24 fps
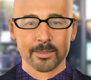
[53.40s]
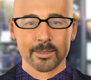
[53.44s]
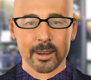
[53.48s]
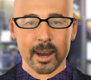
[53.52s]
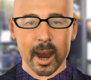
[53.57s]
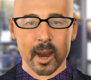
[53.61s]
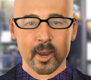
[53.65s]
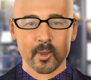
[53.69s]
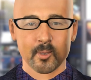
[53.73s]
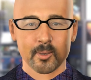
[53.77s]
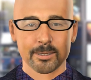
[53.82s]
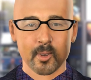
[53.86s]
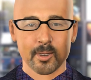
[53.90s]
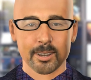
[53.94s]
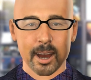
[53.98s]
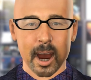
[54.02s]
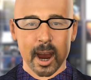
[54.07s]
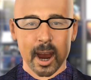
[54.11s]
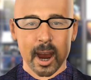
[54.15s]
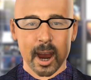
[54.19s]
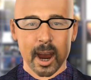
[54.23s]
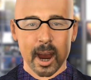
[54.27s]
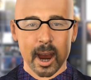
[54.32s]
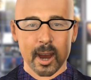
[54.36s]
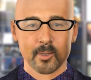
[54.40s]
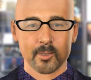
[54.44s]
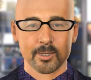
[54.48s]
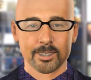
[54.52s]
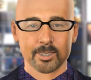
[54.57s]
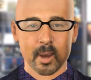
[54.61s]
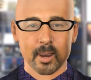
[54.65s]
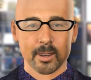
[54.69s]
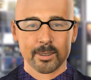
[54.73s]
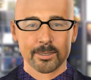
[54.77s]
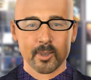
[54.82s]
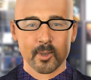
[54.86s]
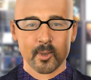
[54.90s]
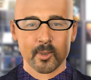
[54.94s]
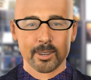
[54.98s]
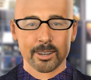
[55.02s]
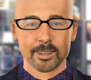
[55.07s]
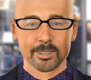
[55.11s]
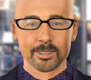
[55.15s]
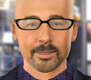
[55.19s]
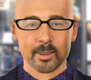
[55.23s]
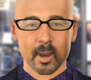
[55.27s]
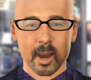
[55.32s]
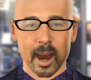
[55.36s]
More information on the site
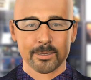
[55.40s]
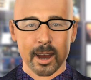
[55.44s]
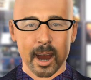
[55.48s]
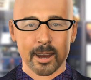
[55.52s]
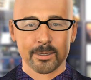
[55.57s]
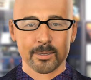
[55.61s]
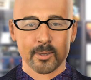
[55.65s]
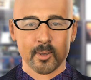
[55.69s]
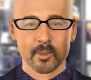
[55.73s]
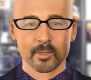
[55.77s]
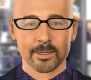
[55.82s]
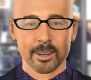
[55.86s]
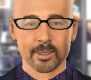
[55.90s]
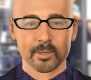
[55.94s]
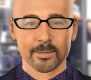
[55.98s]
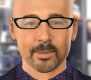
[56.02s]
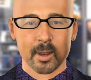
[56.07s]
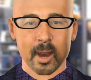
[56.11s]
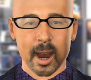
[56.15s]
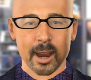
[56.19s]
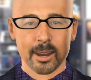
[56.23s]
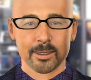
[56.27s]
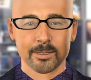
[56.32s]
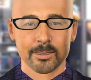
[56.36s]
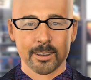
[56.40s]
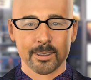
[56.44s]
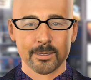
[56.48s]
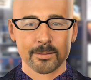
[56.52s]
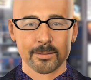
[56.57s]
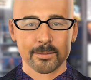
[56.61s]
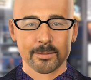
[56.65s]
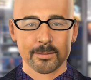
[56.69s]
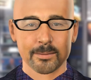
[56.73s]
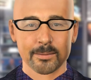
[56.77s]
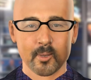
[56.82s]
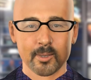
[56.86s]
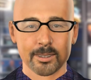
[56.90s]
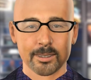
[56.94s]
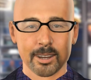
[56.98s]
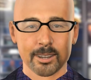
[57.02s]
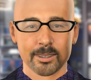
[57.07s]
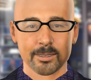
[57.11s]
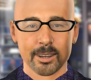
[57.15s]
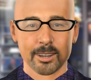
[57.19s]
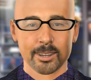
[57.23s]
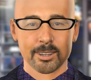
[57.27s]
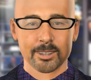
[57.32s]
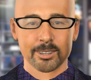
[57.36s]
press.opera.com, the
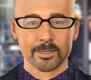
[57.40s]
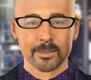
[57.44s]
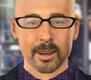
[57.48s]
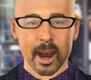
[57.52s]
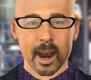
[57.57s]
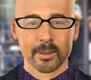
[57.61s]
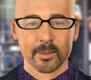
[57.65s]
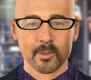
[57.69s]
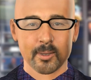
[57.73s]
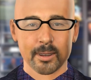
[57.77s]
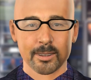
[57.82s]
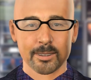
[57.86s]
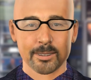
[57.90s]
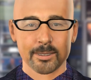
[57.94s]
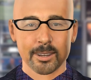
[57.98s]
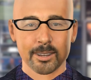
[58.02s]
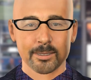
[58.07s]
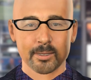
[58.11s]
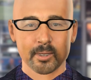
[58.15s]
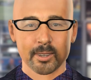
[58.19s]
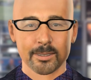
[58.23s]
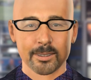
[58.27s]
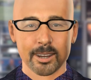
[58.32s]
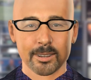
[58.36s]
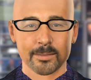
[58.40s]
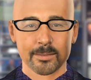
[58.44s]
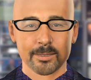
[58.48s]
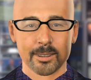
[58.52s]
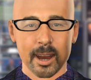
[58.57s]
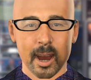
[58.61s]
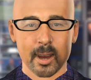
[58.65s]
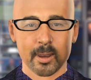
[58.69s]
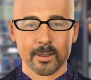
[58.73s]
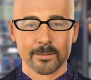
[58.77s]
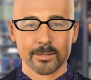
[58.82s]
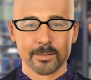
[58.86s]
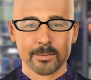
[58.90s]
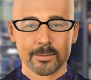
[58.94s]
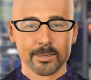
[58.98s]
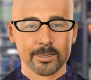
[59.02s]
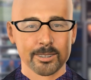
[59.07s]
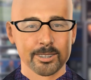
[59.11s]
news release partner Stex.com.